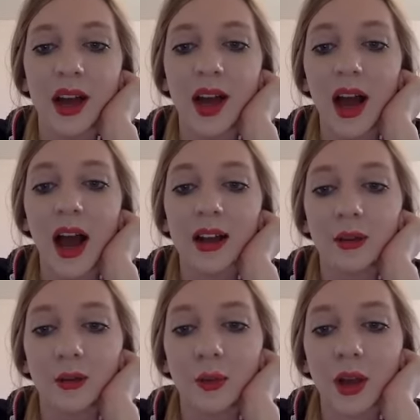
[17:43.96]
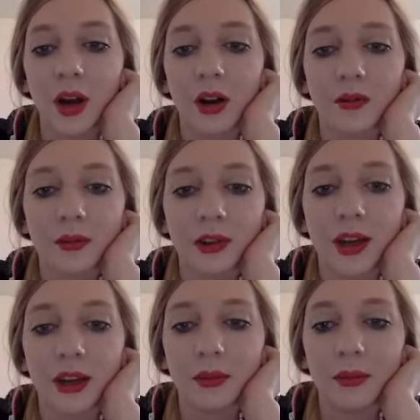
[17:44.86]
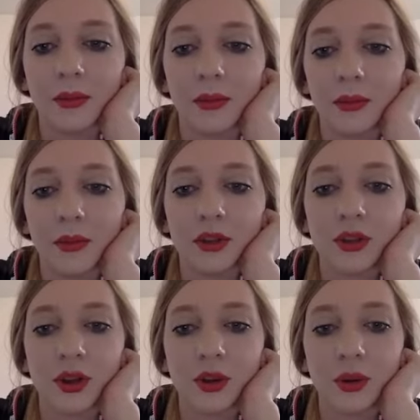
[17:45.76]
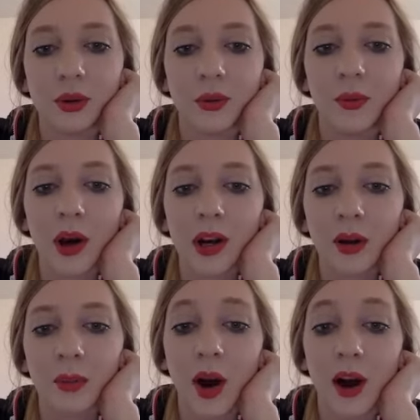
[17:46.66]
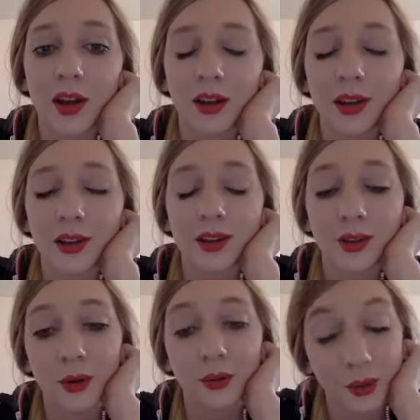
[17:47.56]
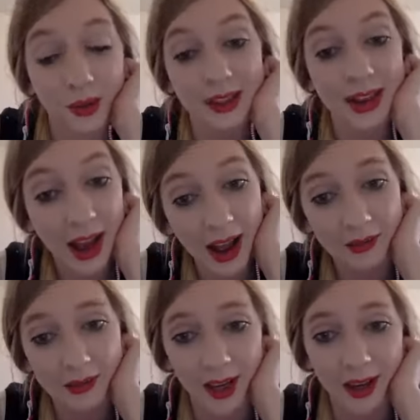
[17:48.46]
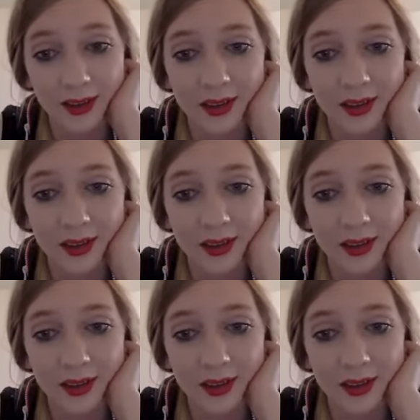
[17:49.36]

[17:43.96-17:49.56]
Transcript: and it will be hard for them to market a product that they don't really have yet.